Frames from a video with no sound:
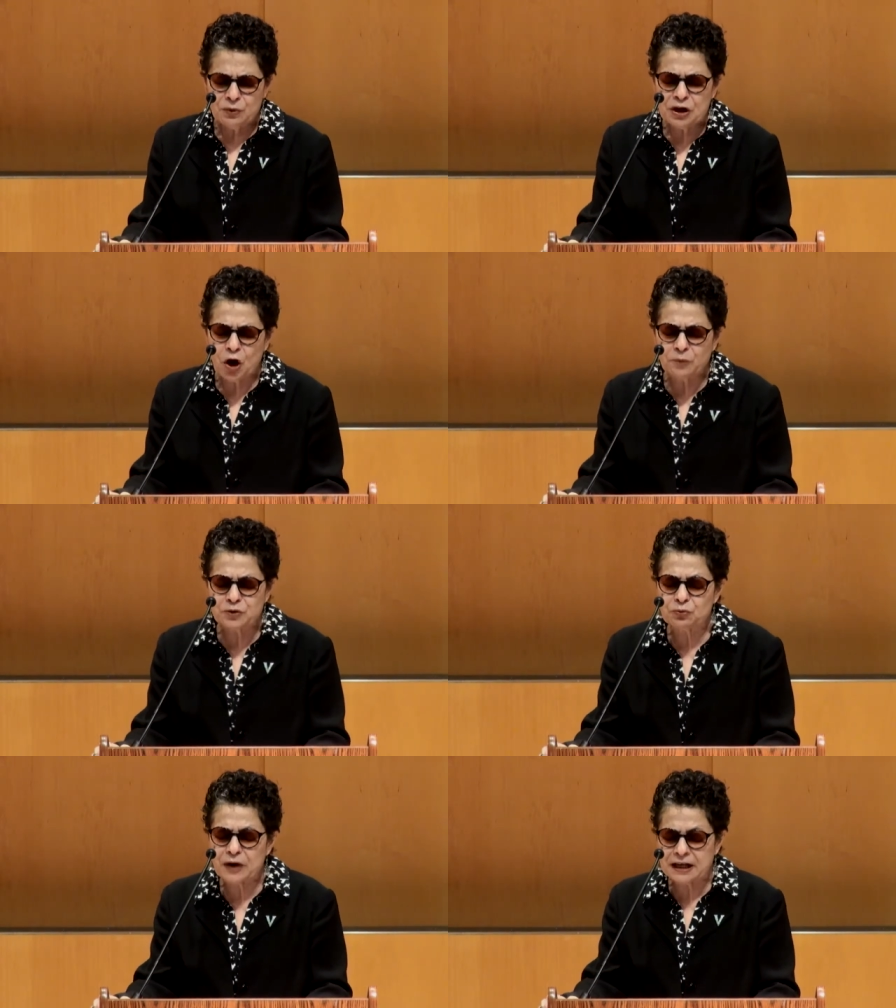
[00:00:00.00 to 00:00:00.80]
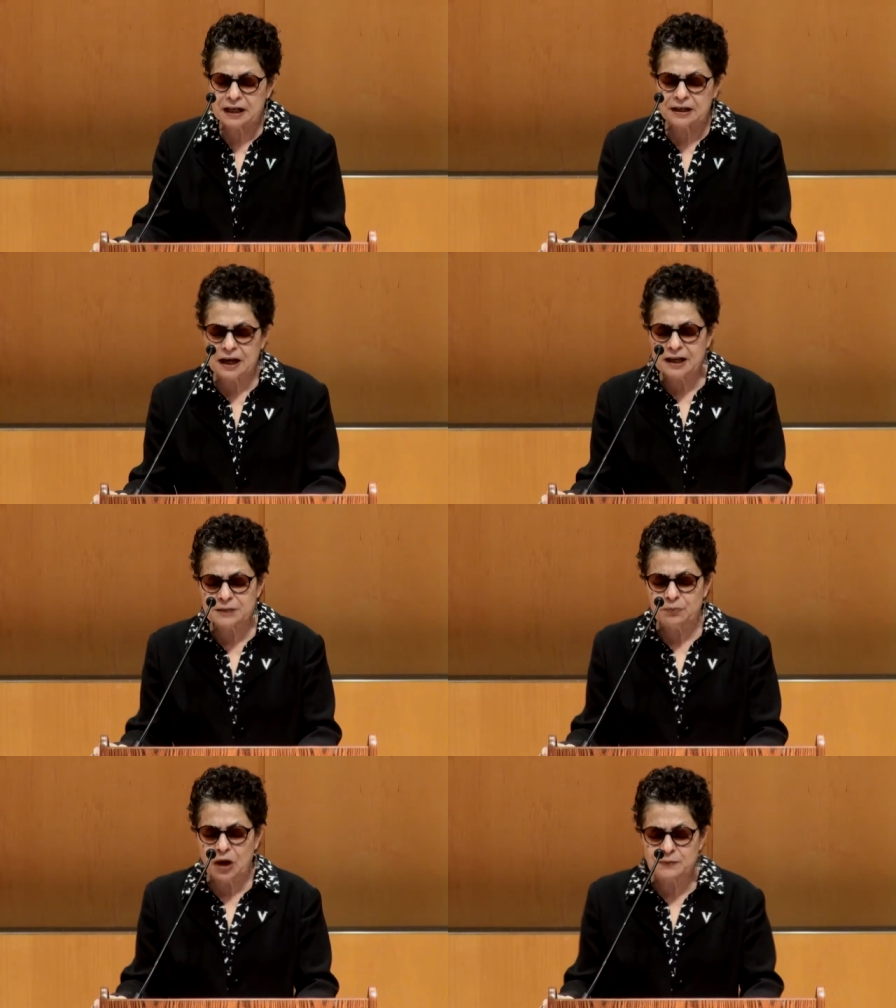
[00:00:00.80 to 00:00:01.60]
We hope to
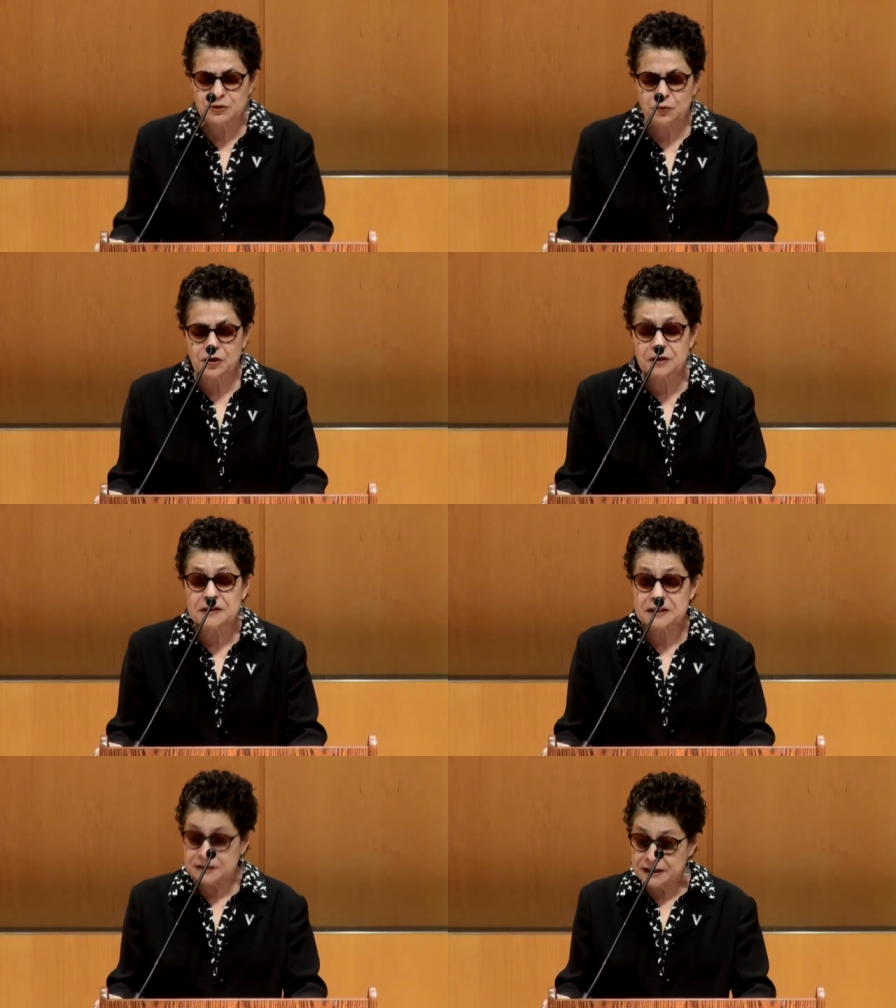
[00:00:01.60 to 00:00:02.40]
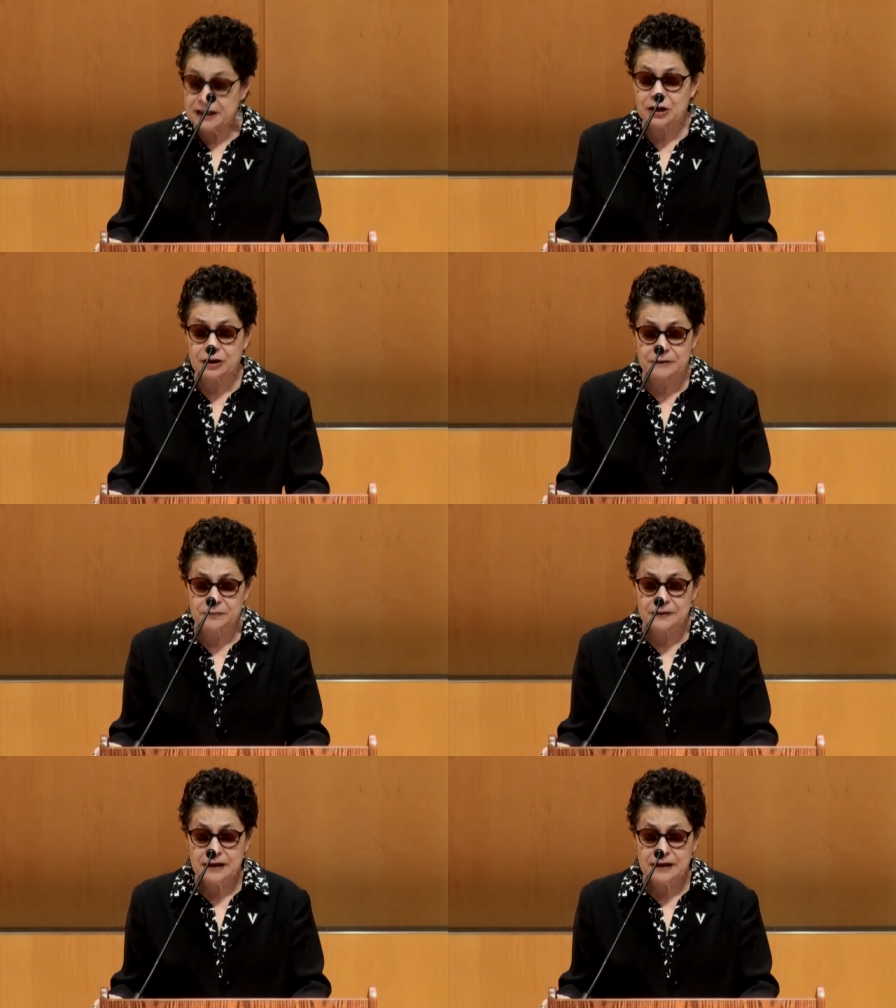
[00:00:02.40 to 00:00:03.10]
recognize Bob's work this year